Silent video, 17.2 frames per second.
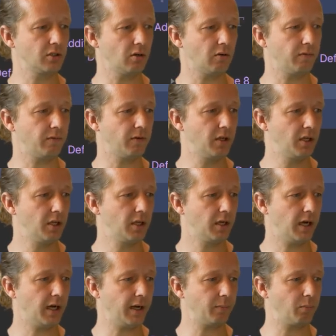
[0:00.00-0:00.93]
So if
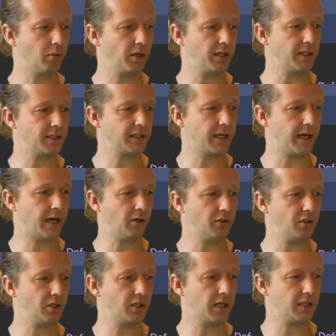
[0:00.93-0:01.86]
I bring this
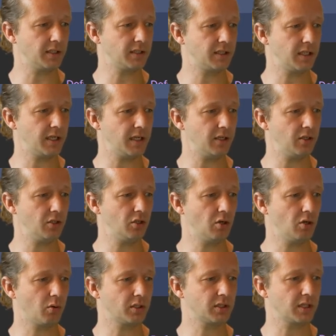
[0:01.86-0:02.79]
out, you can kind of see,
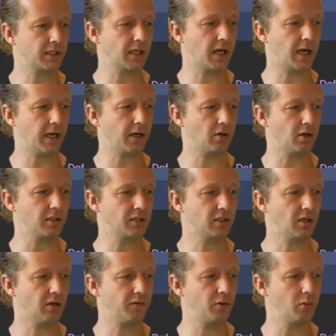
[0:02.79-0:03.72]
you don't want to select the icon
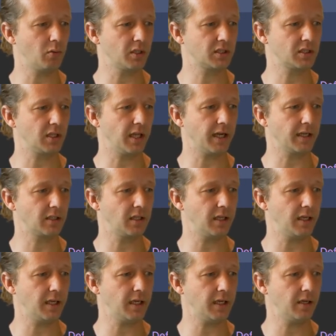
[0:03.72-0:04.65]
itself, you want to select
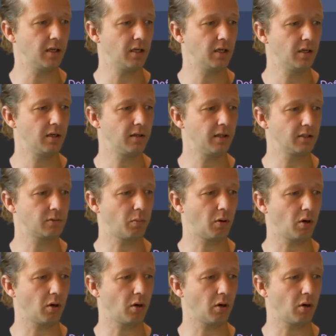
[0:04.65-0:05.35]
the this